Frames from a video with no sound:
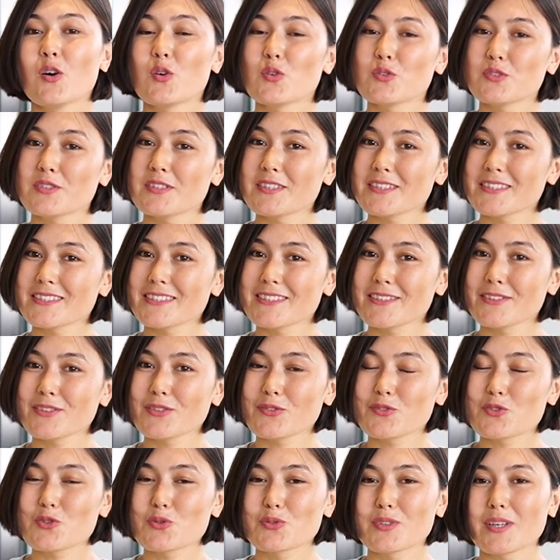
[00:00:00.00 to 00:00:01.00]
On
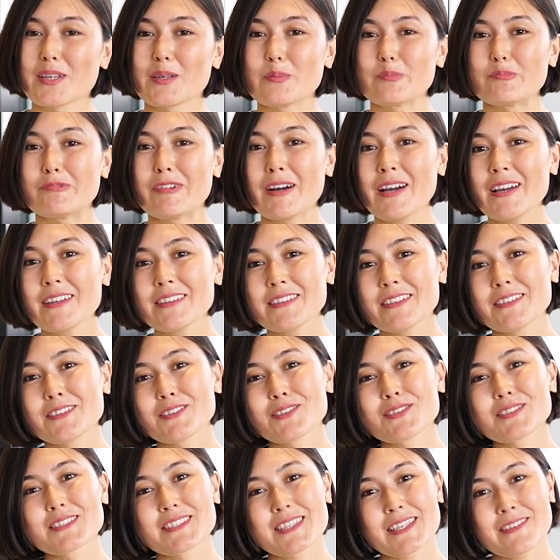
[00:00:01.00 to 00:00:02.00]
16th of June I applied,
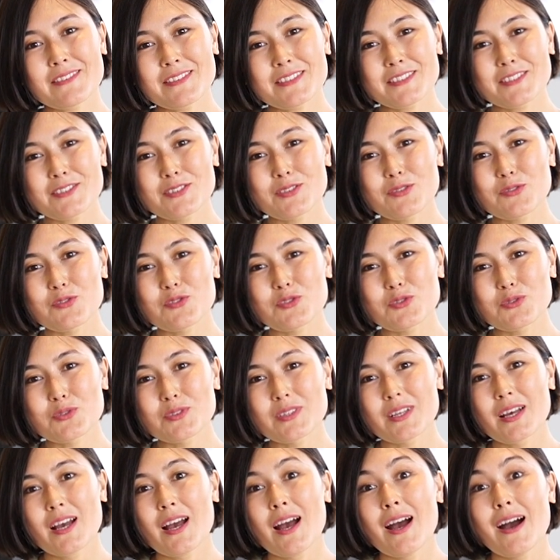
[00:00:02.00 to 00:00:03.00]
and on 17th of
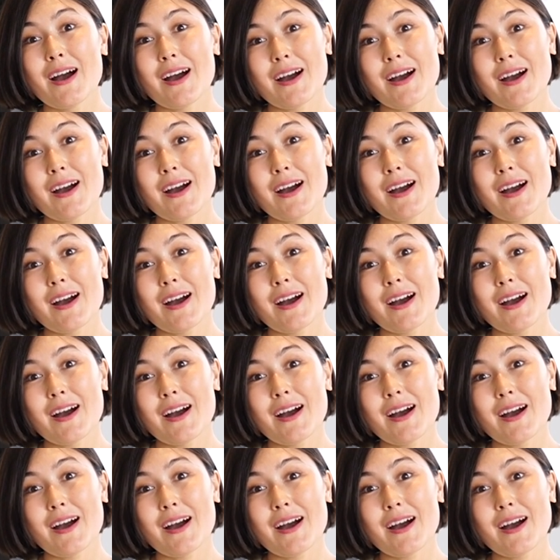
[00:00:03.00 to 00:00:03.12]
June,